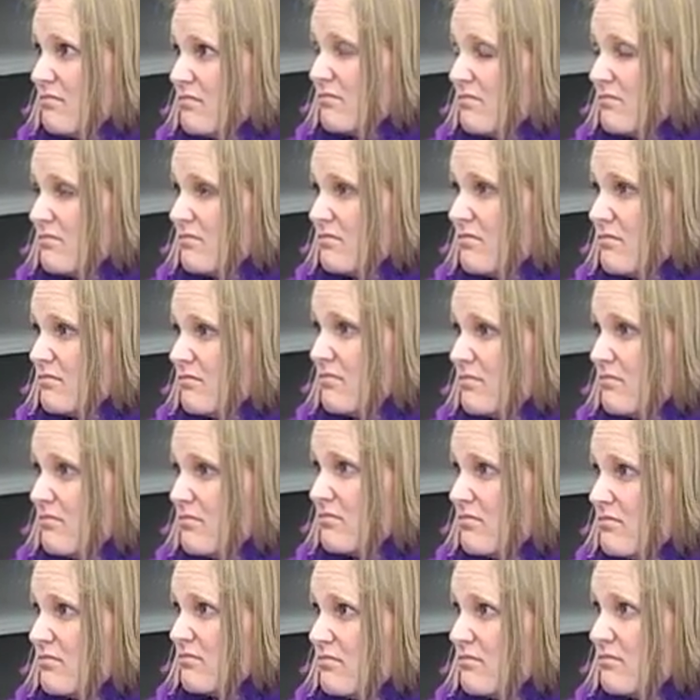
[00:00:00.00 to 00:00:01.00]

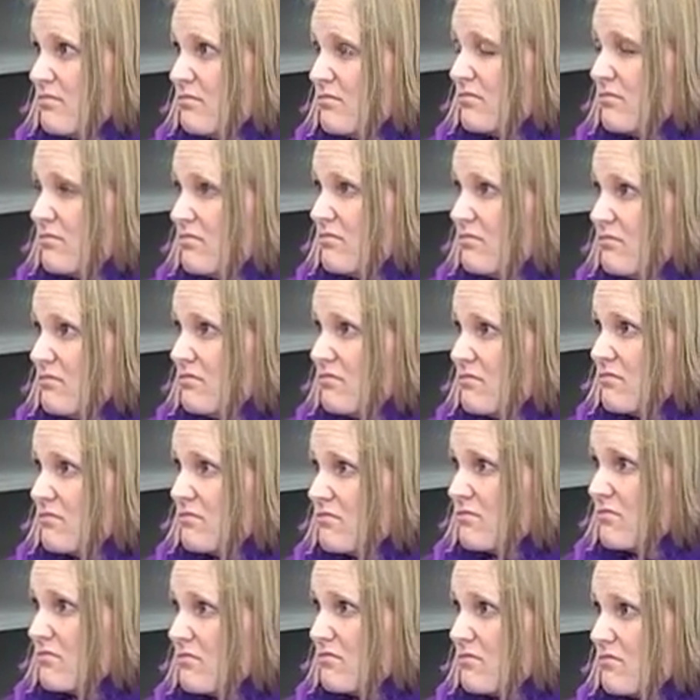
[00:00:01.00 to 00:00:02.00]

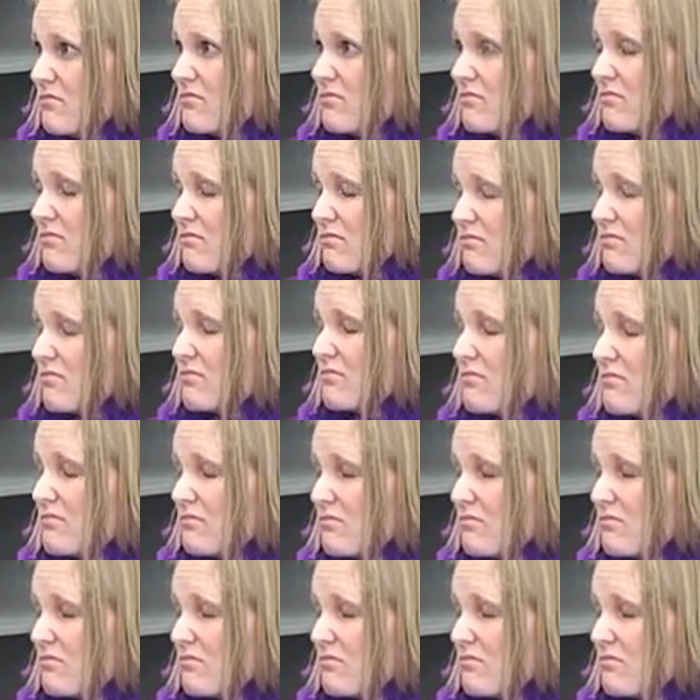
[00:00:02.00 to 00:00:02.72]
No words are spoken by the person on screen.